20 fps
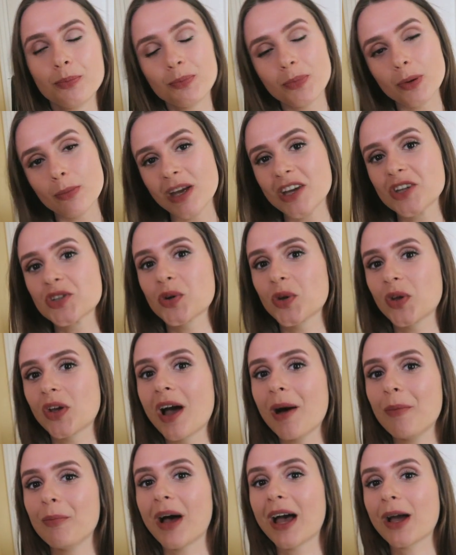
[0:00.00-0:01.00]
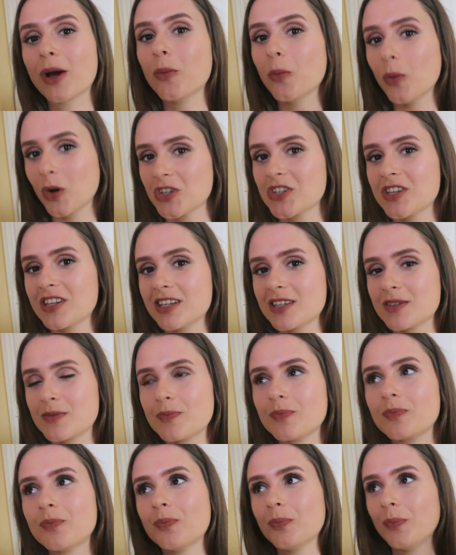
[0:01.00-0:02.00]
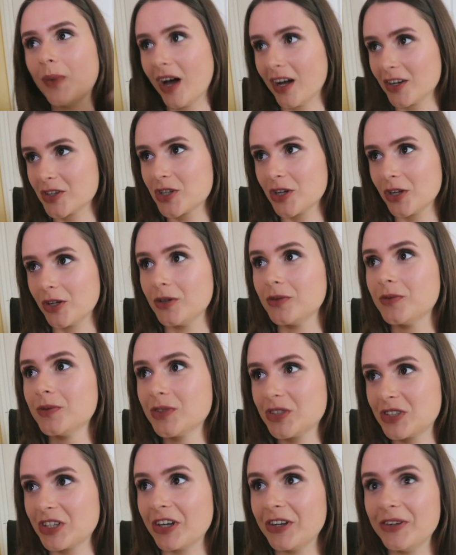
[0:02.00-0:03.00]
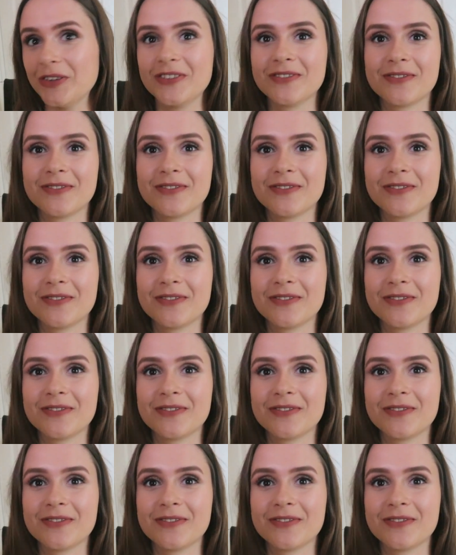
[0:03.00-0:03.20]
But make sure you come back and watch this part 2 too.